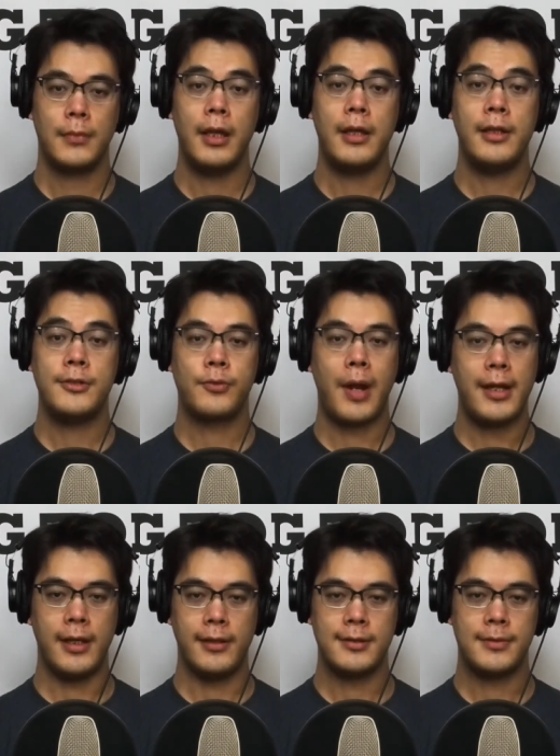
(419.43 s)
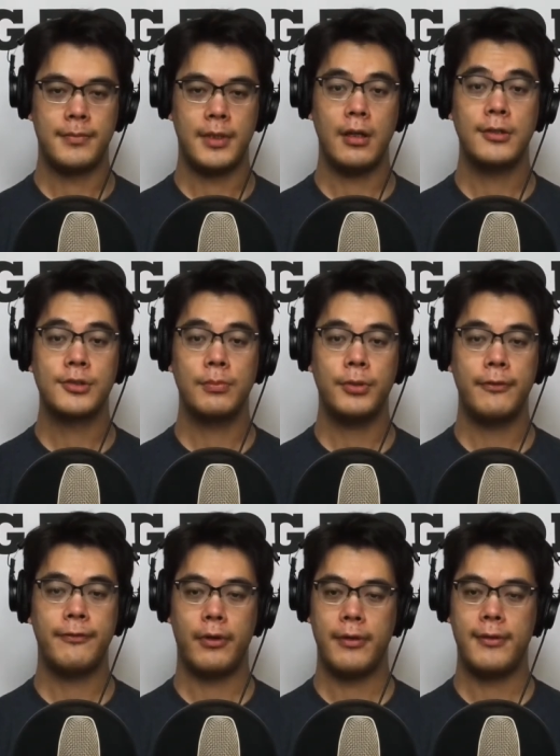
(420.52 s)
In his writings, he also put
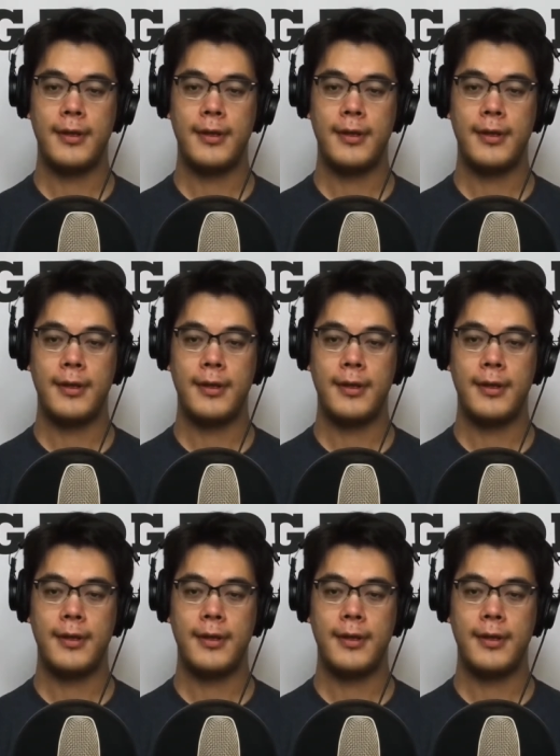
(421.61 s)
forth